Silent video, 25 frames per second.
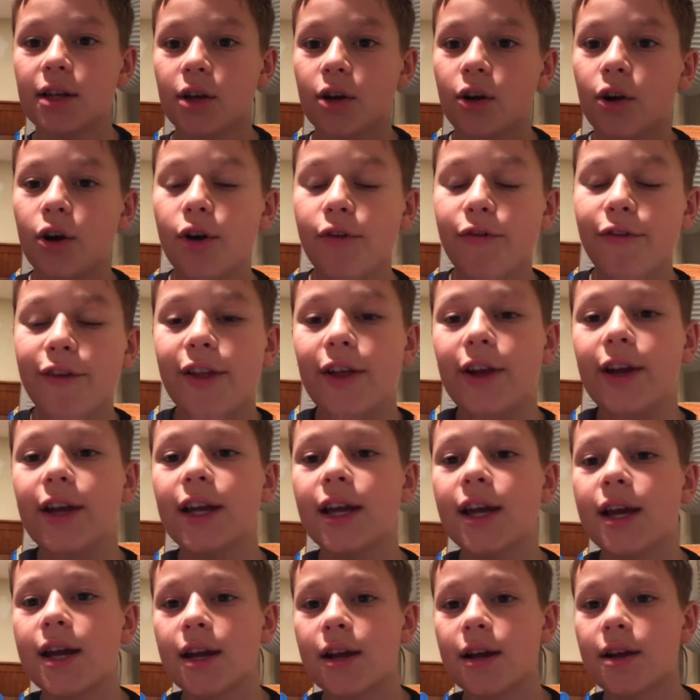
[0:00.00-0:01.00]
her
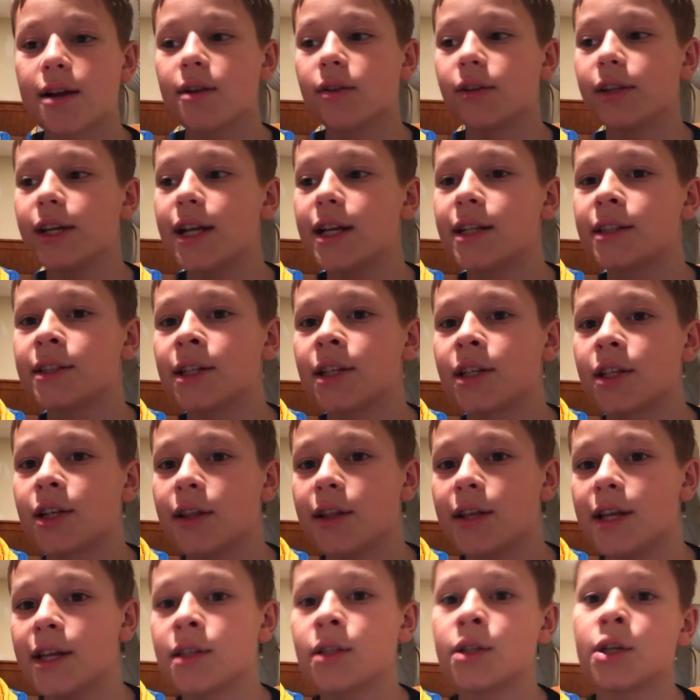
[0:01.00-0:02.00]
feeling leads to
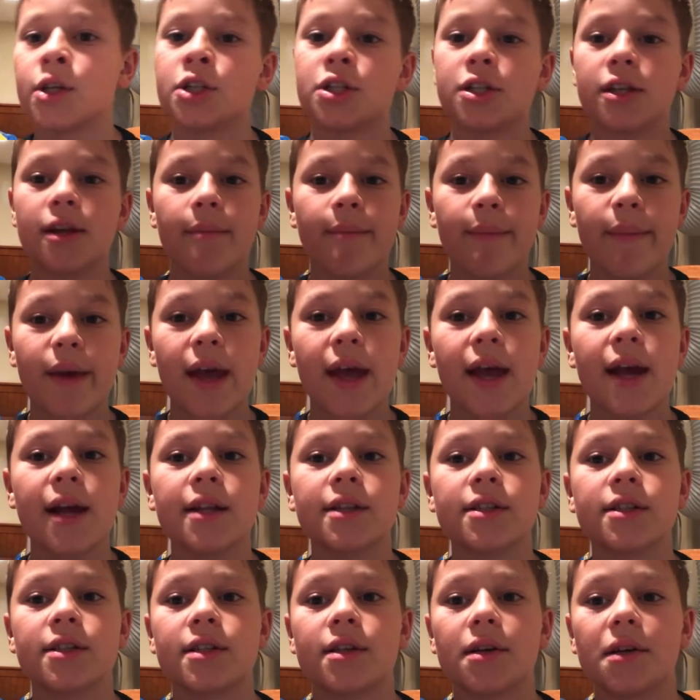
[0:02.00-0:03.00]
this. She
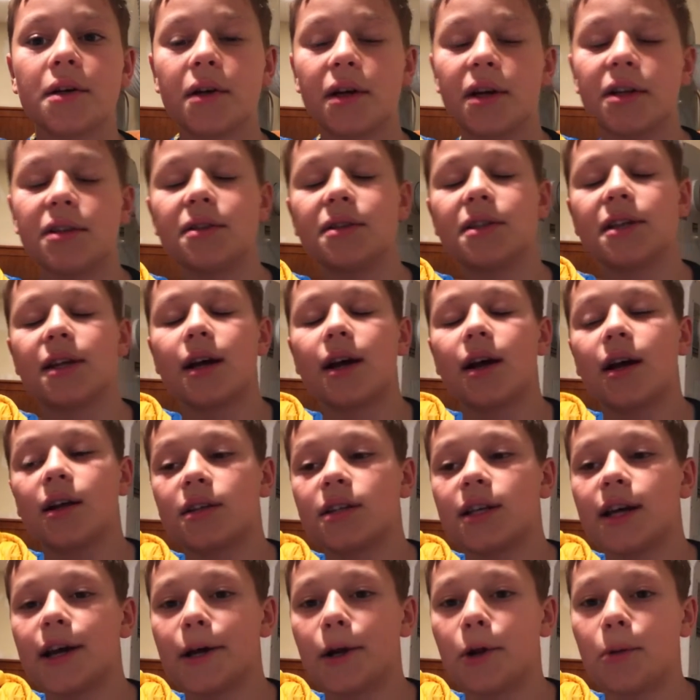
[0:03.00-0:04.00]
demands a
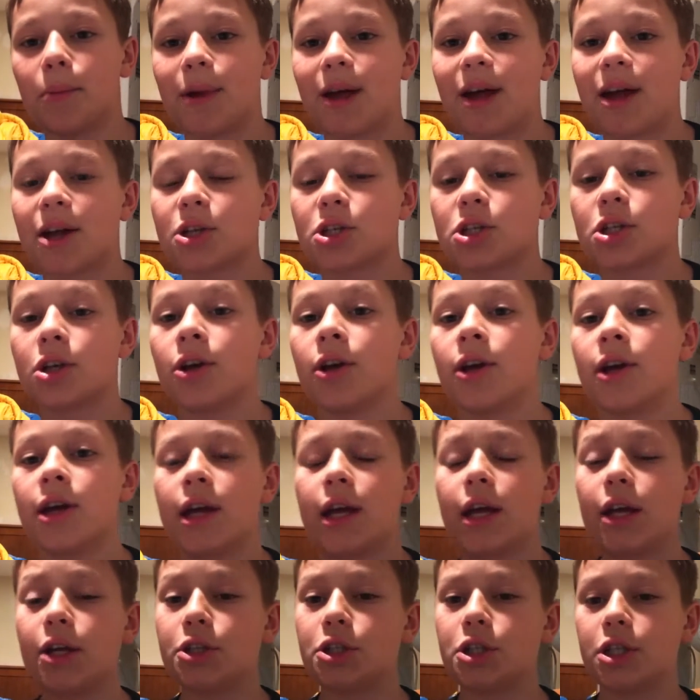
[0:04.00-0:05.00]
title match,
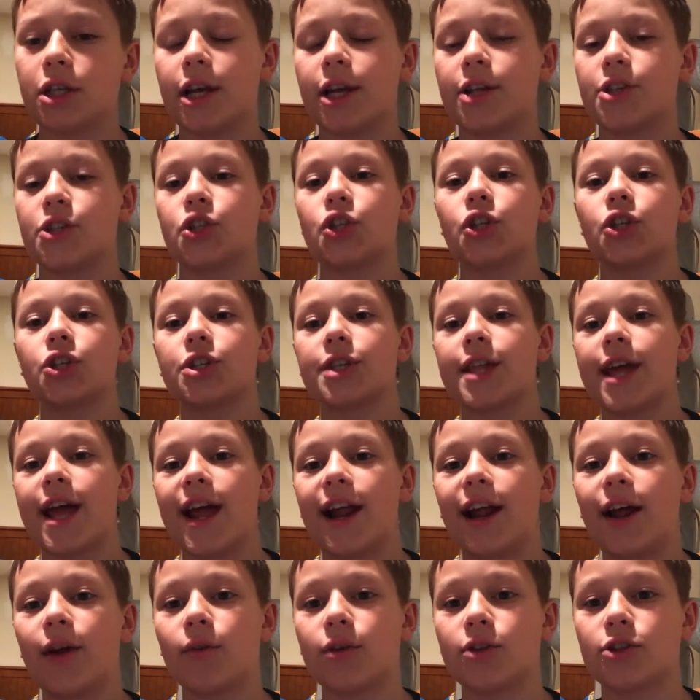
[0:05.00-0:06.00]
and she gets just
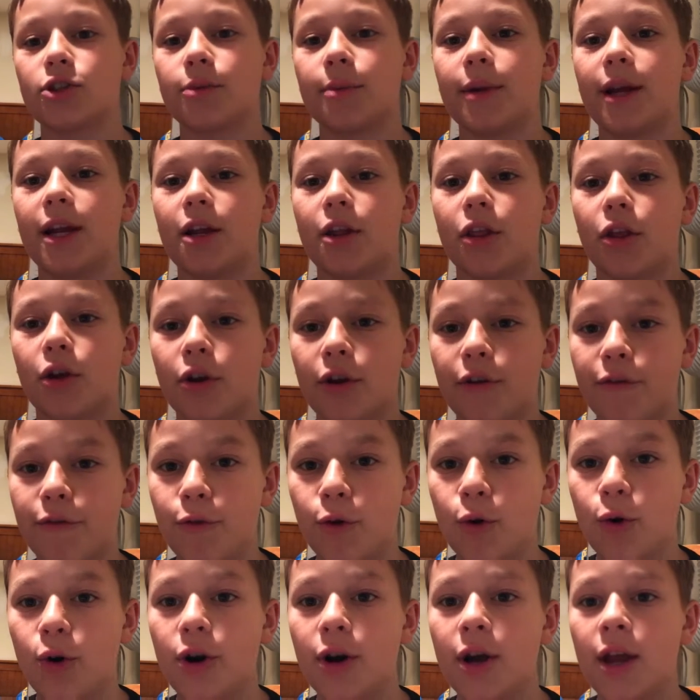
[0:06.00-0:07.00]
that at WrestleMania
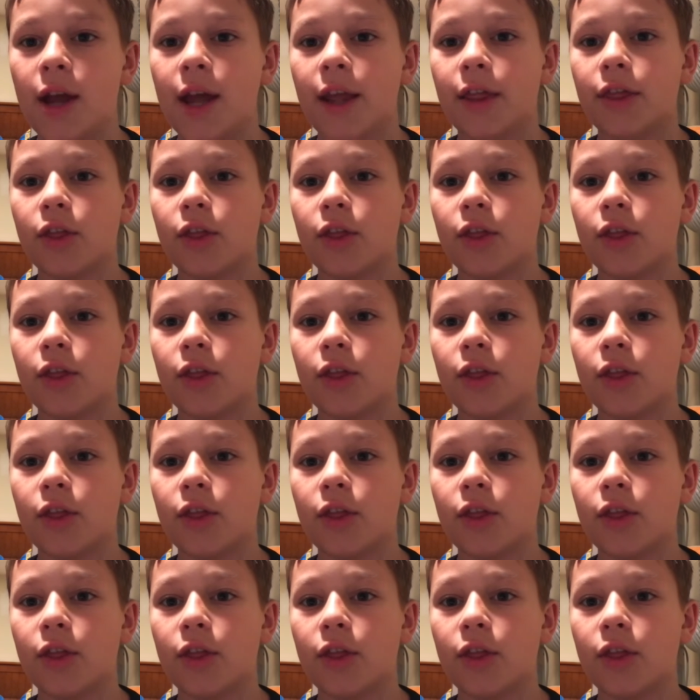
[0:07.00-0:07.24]
34.